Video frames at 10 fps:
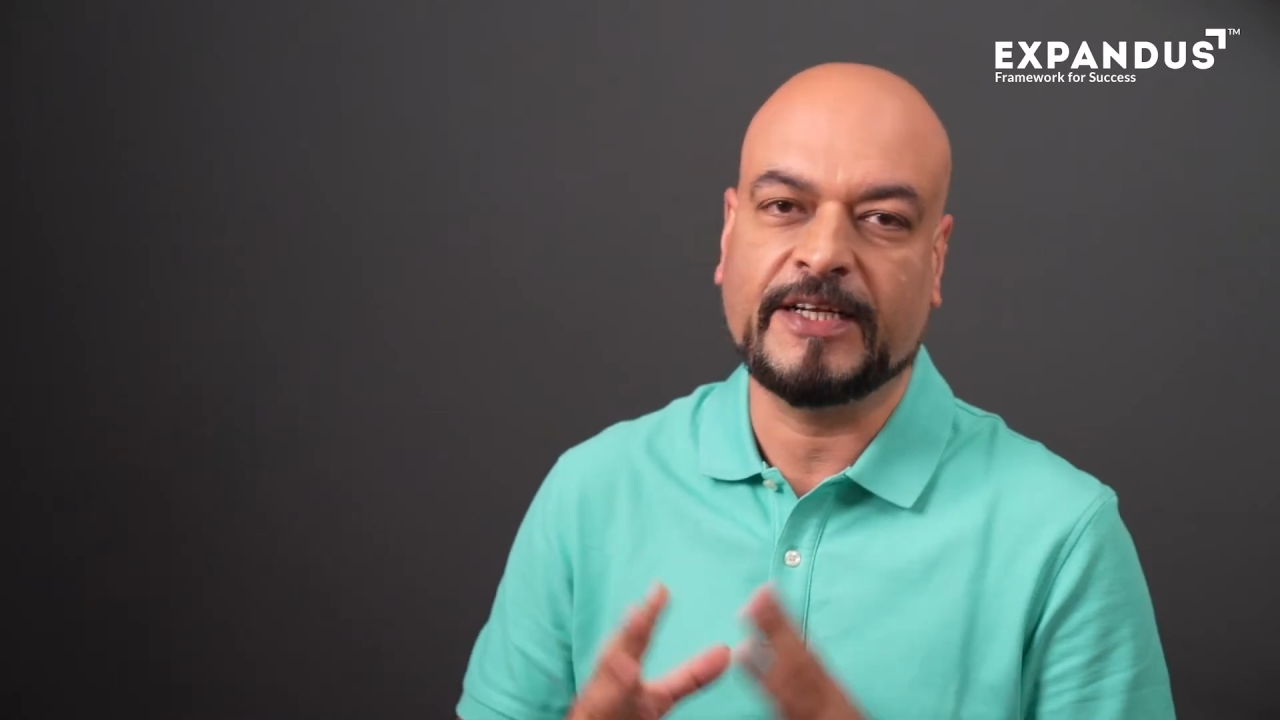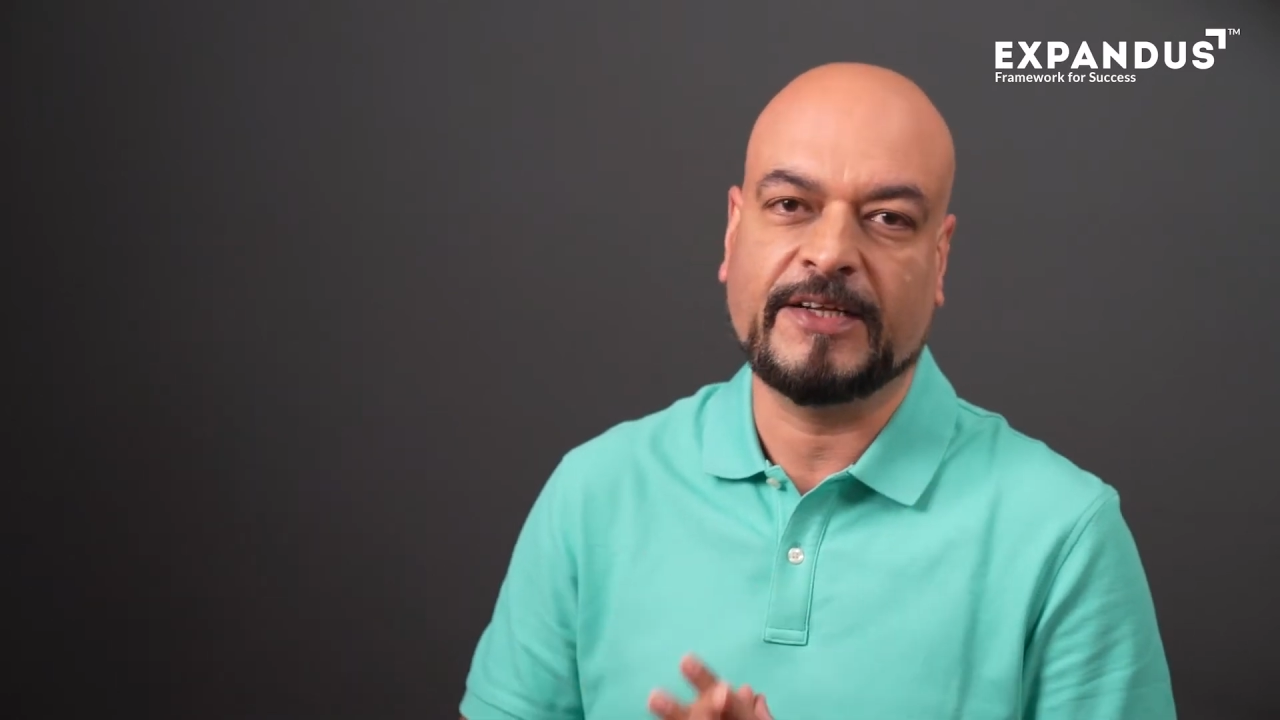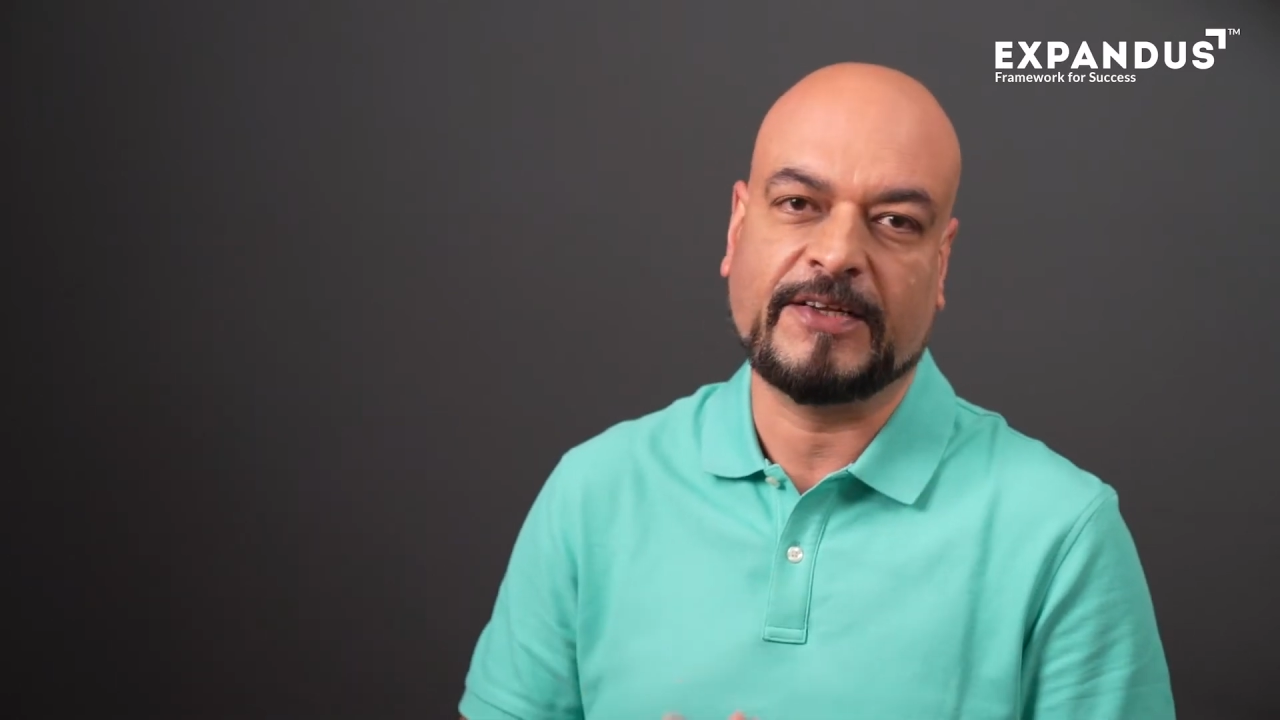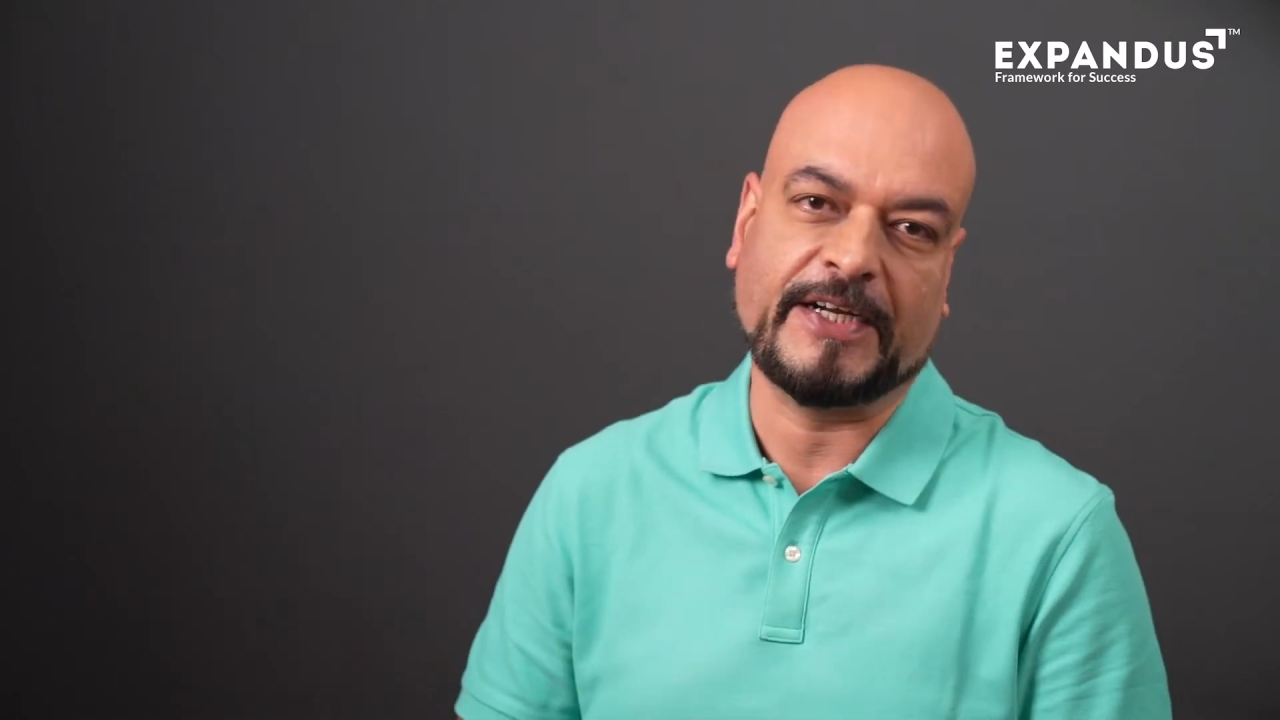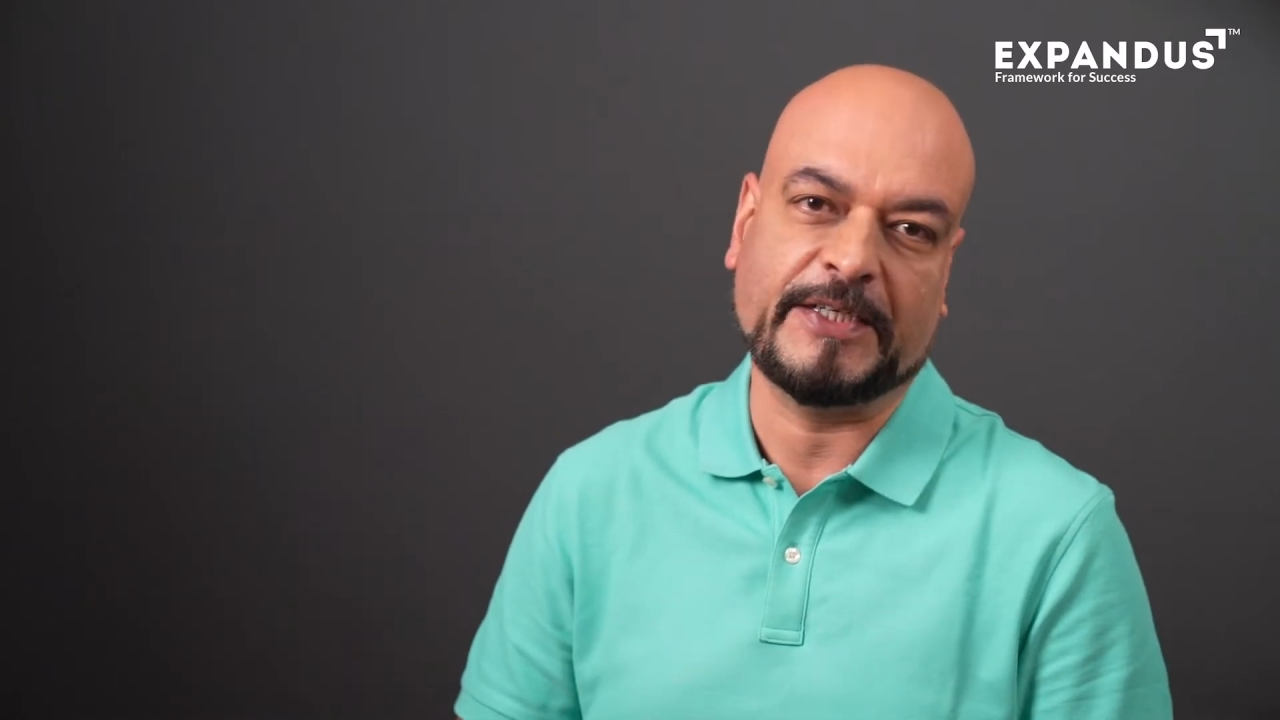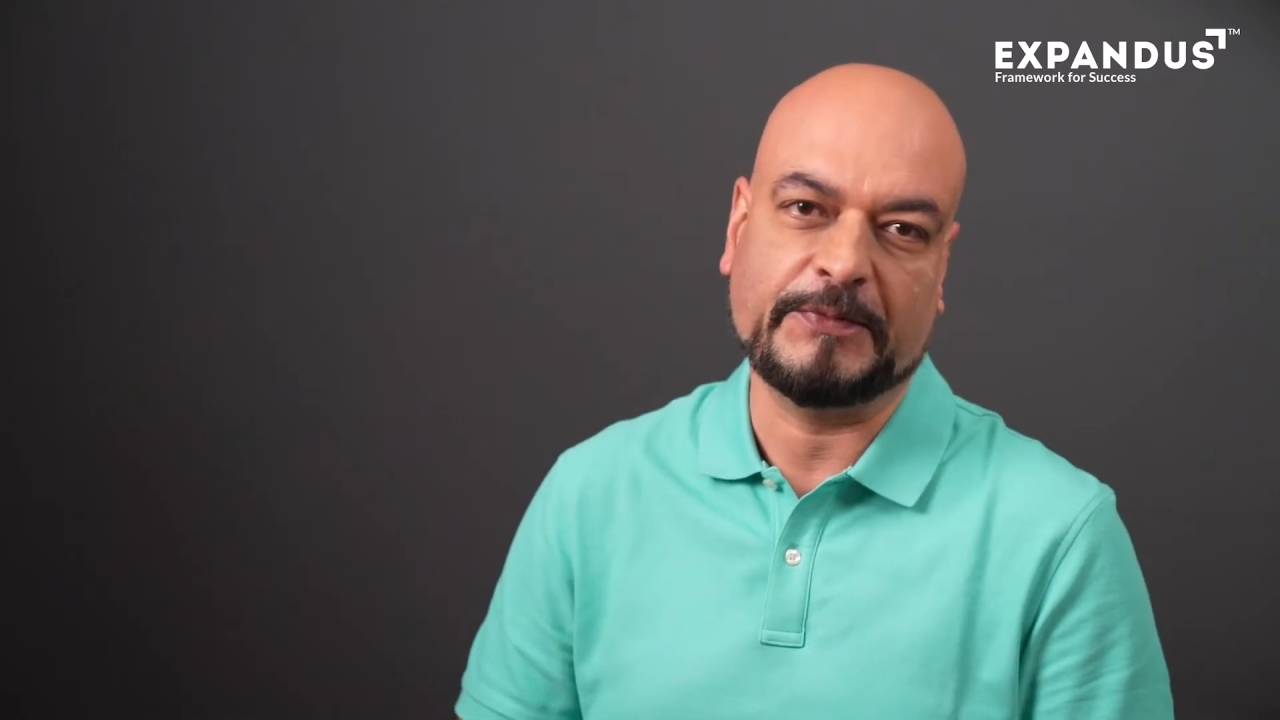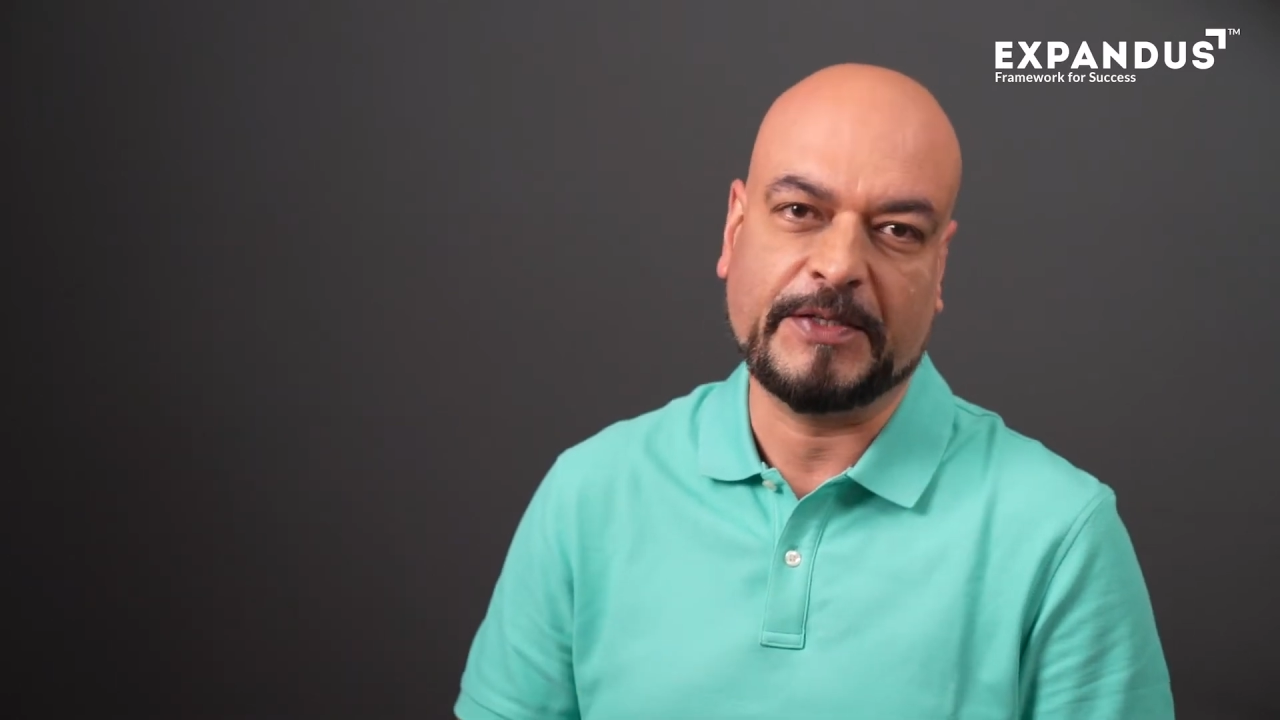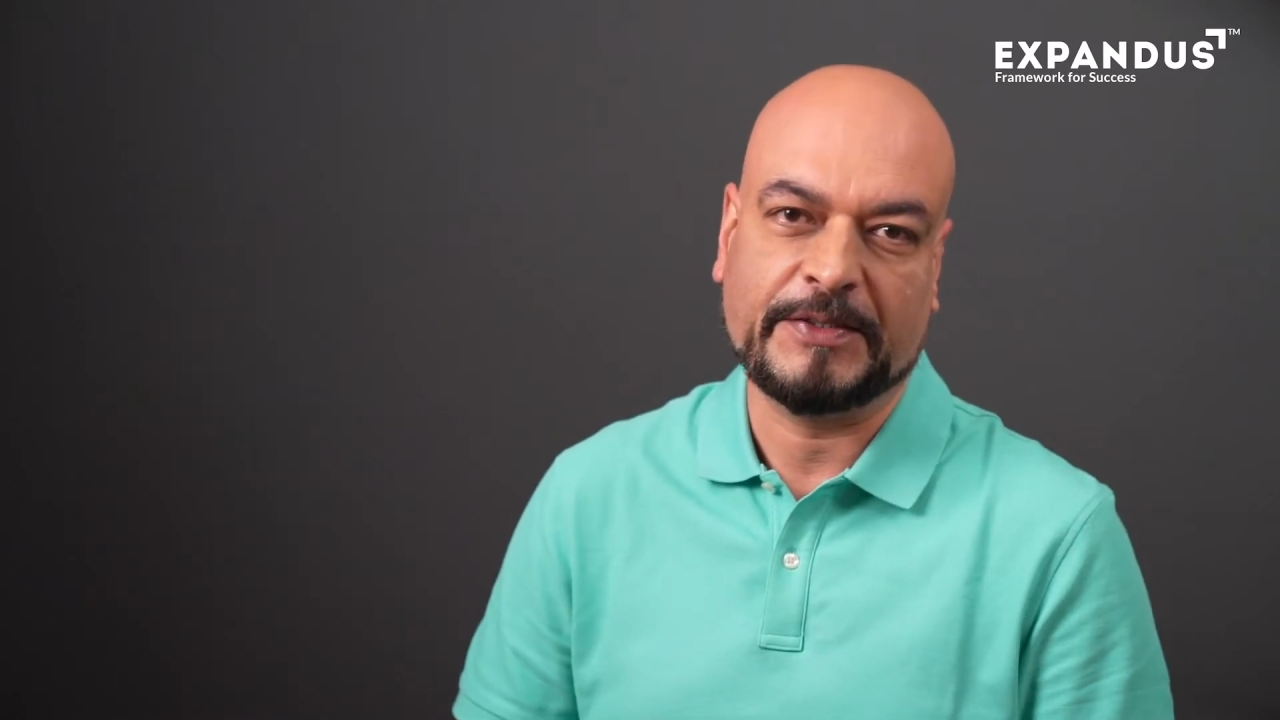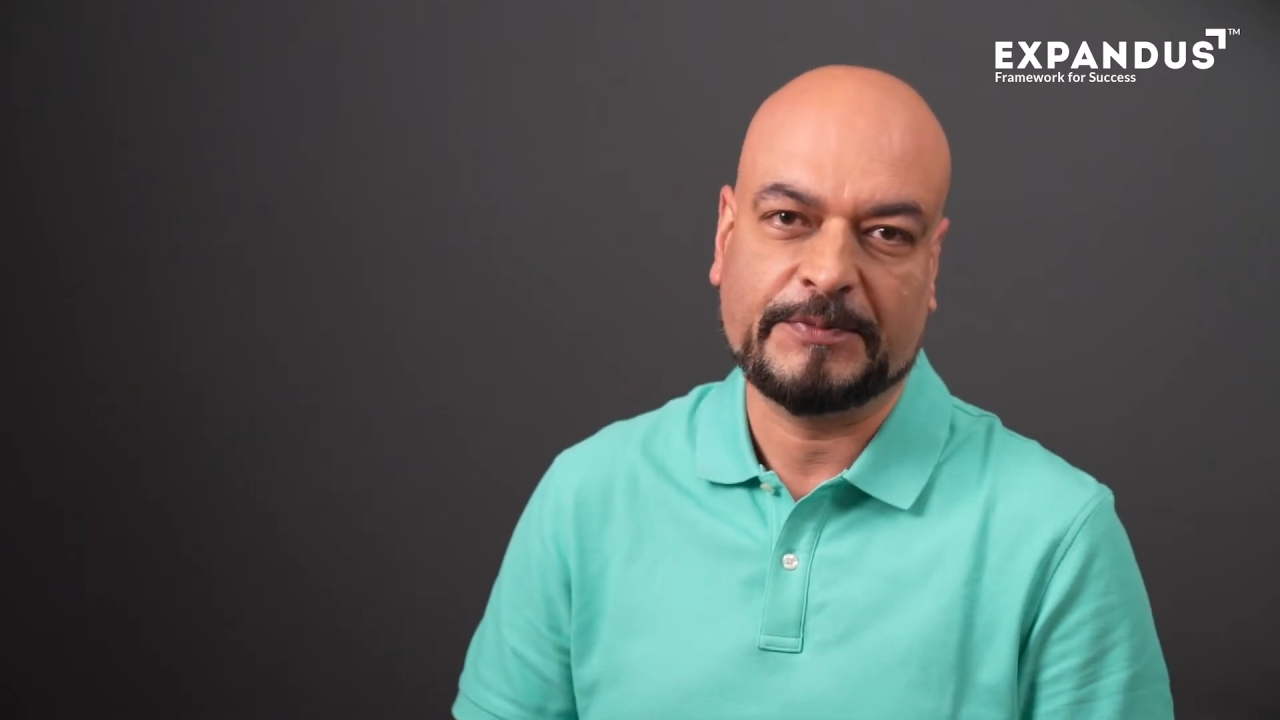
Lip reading: in a right way.